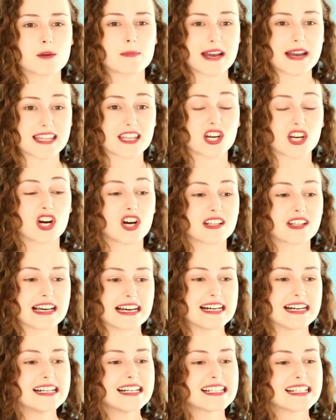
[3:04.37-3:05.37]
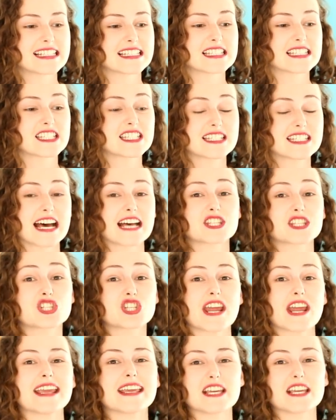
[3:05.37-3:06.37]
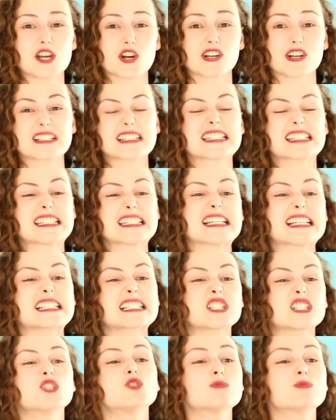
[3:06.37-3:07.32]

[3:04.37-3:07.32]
her by the collar and starts shaking her and says,